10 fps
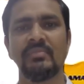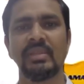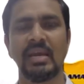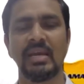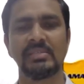
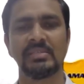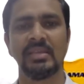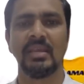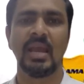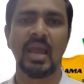with us,
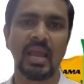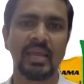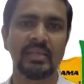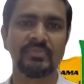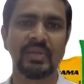
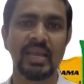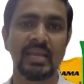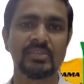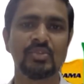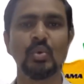as well
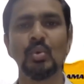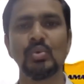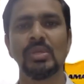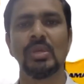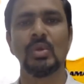as
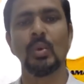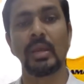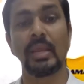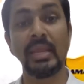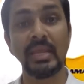those who
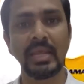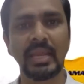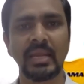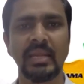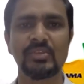are
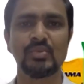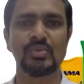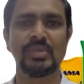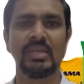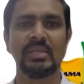indirectly
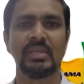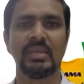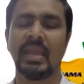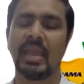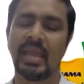associated,
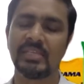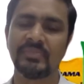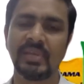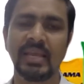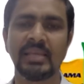as
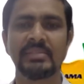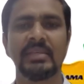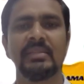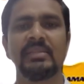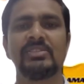well as
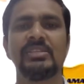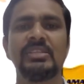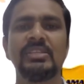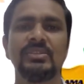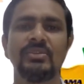the
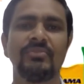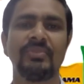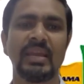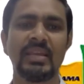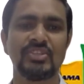citizen of
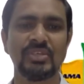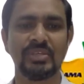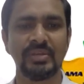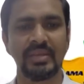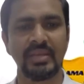
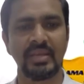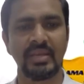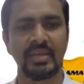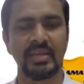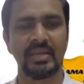Nigeria.
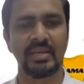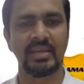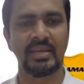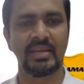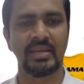
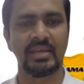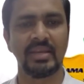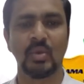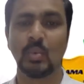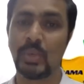
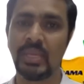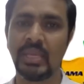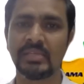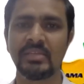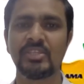
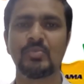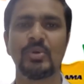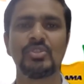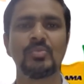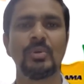We, as a
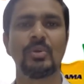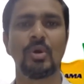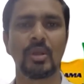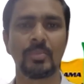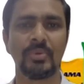responsible
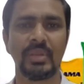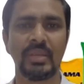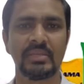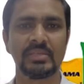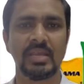
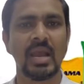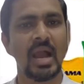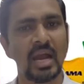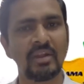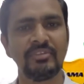corporates,
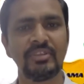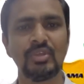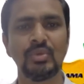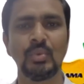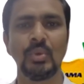are
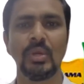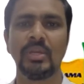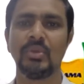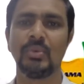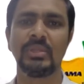with you
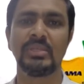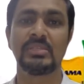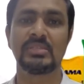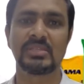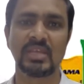during
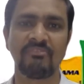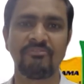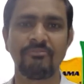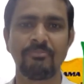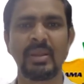this
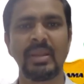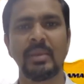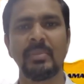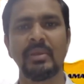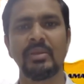tough
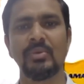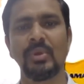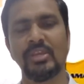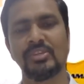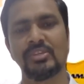pandemic
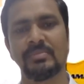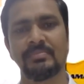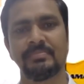duration.